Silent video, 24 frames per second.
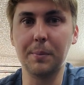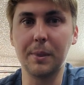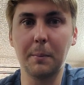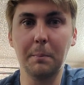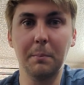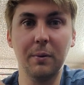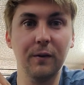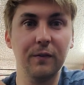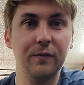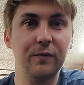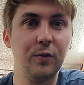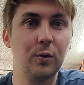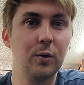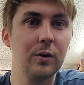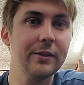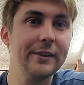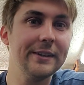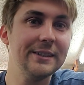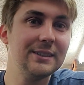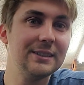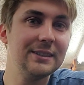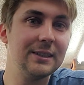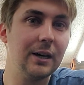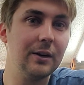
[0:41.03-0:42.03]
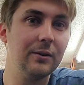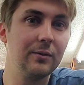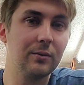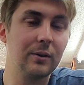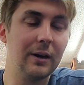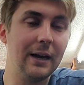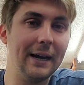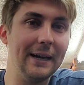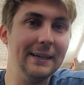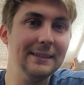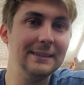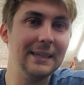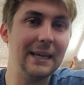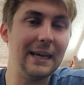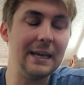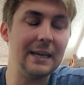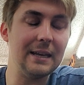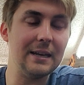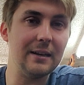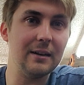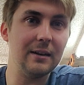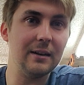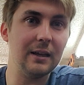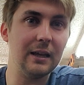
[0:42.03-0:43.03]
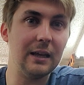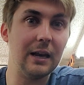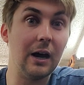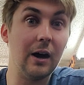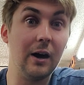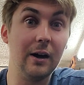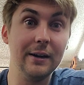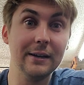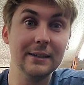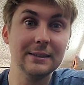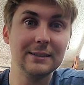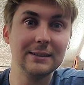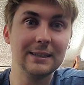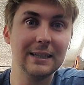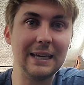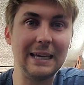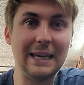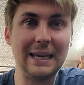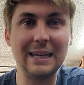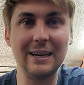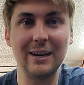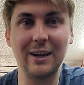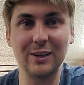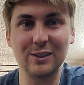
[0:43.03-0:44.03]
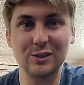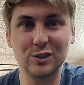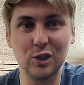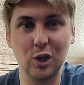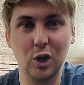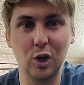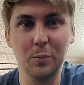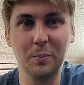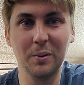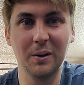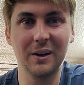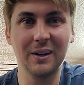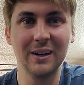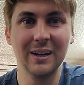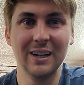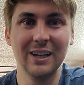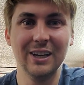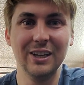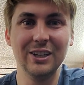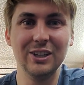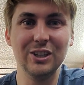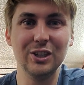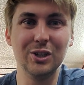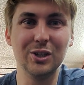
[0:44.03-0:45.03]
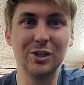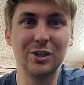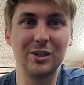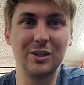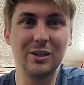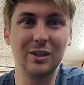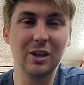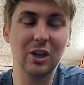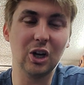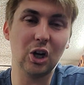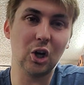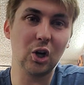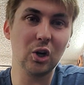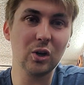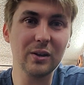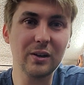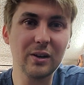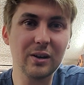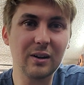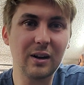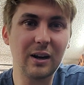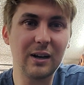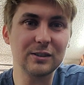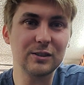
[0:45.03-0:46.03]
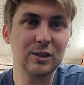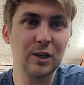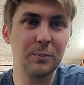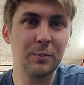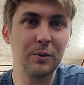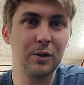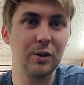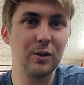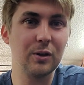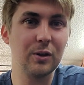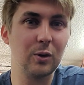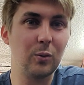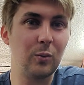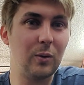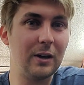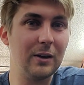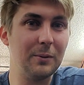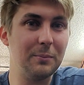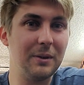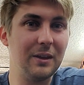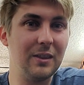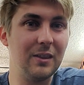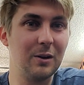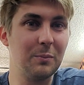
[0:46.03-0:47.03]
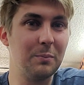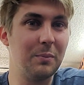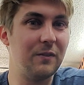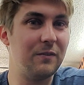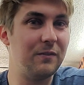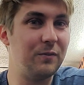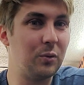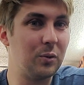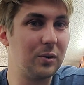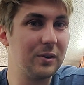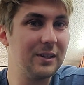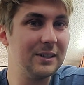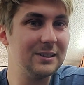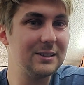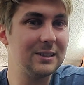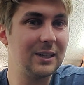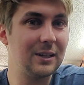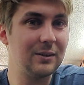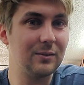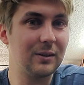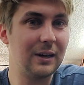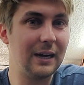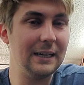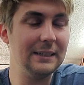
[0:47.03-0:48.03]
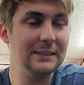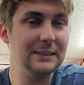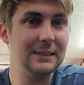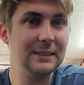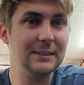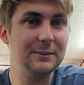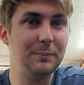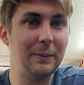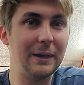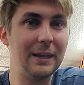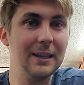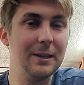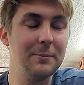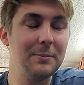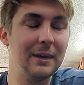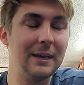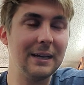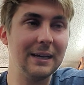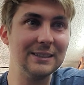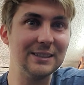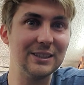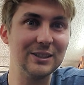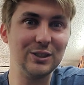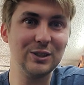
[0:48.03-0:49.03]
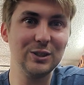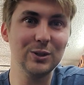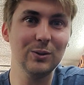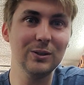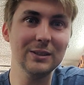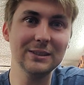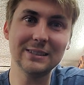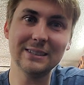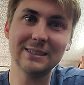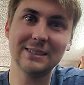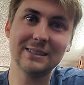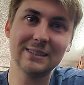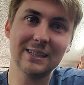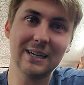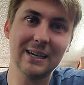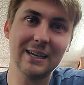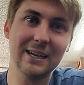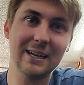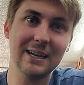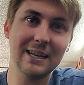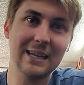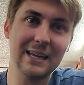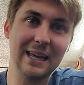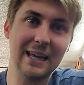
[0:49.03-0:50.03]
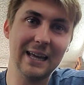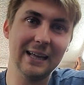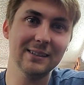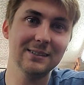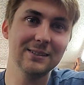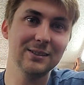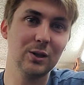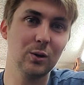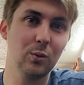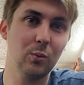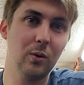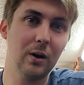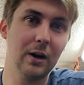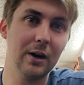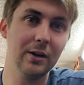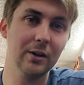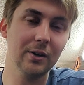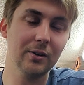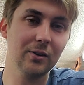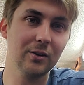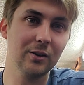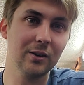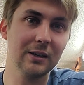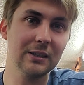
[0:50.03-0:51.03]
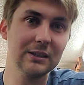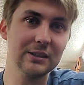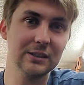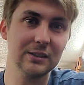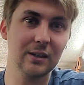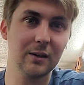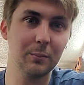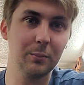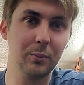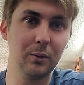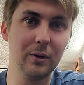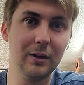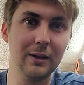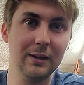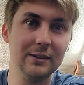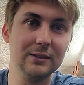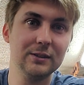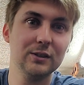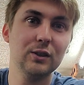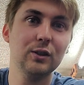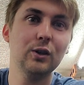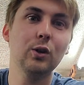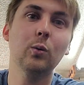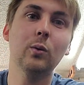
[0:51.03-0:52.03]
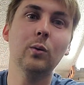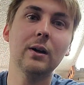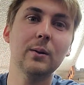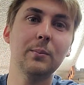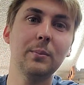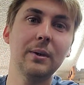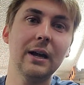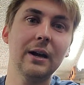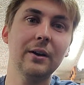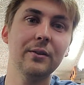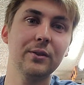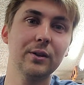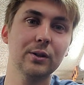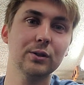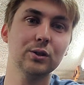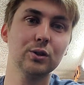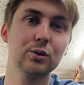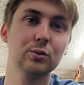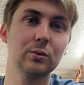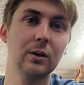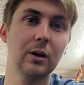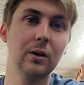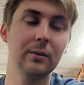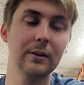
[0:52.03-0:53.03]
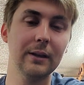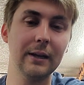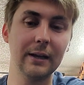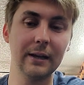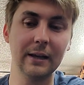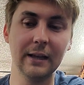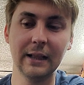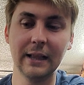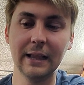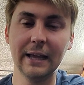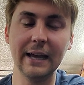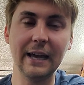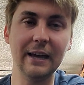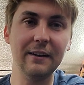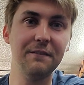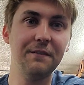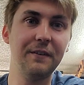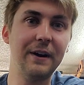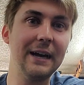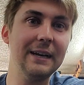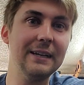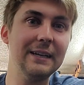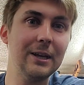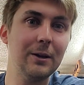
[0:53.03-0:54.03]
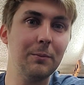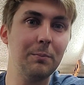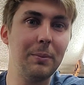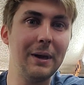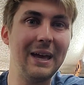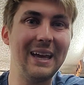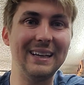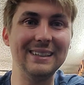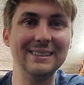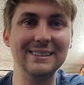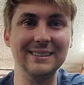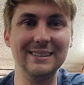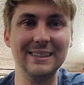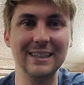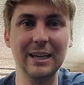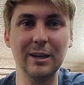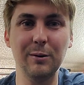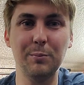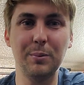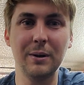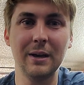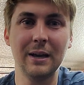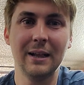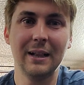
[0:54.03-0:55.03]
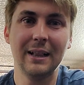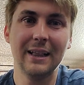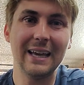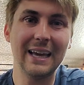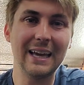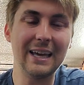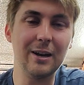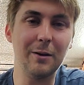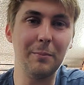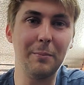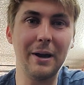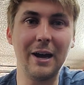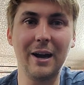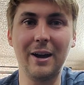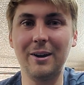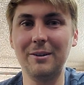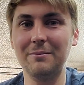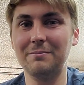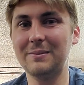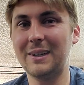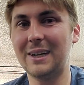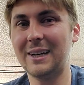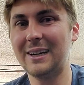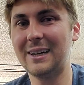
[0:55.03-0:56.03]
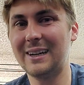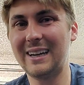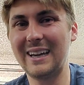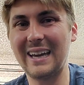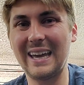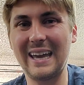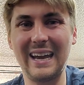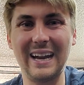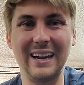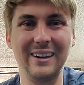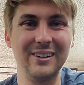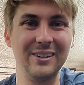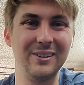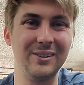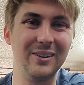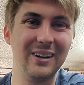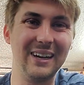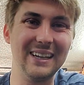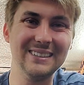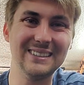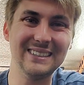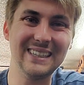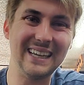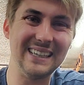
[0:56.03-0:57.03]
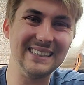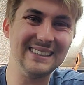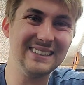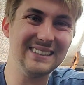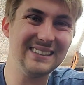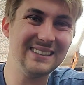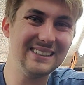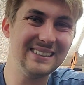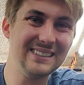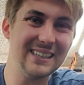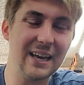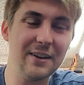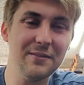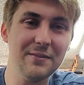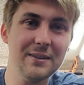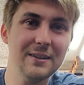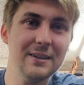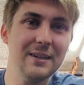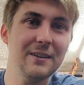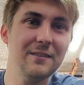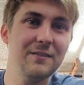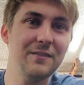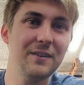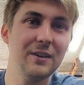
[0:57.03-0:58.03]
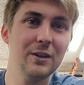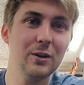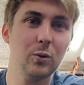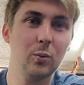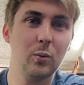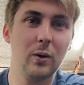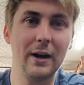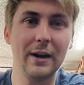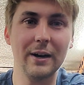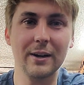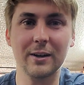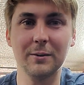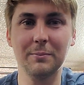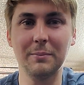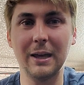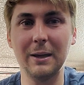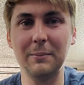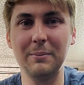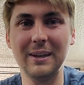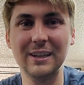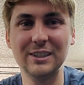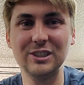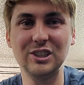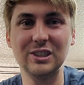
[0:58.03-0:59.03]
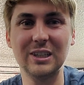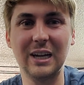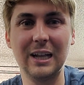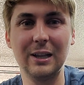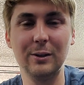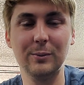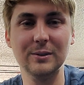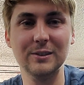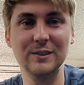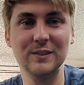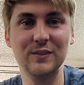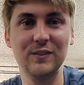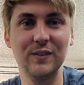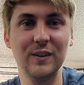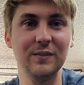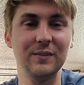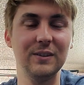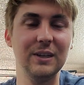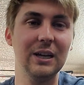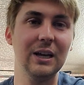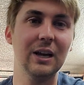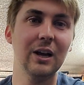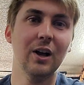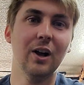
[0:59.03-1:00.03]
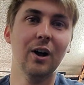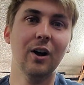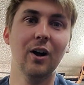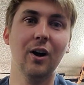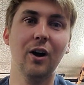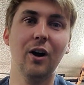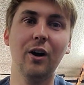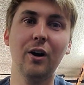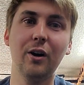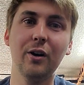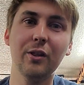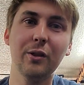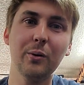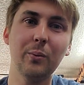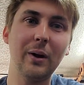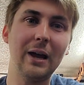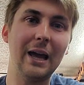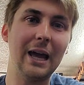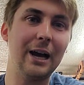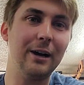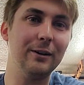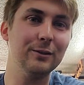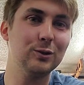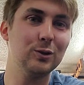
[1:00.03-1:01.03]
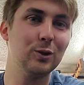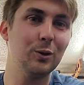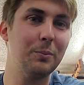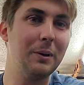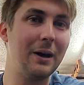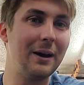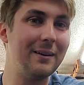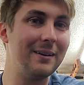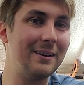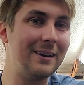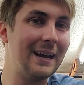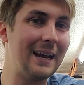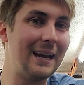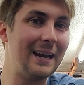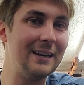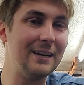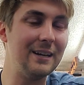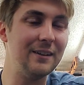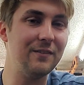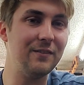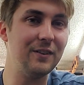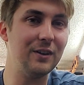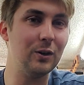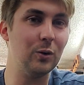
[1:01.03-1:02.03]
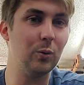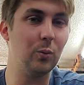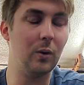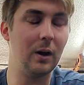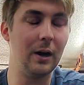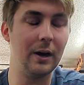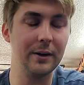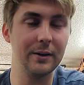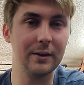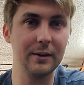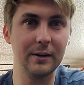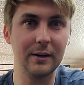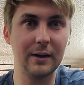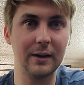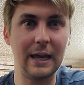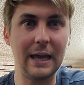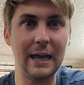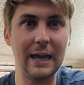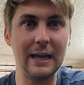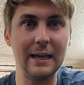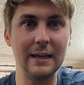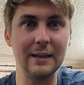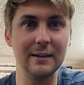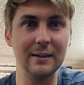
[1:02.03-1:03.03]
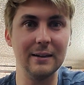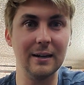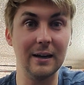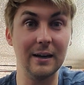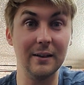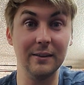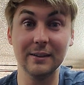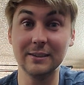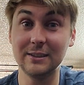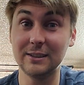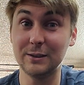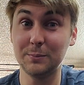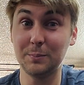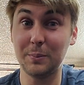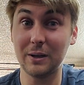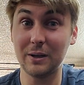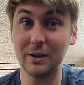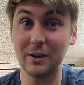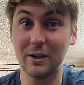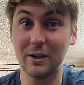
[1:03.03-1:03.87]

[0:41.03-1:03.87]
Before the sunrise, and honestly in October, earlier October, you're going to want to be there before the sun rises, mainly because as soon as the sun hits the water, they're going to start boiling. So you want to be out there trolling and finding bait deep in about, I don't know, I'd say 70 feet of water, maybe as shallow as 50, all the way out to about 90 feet of water. And this has been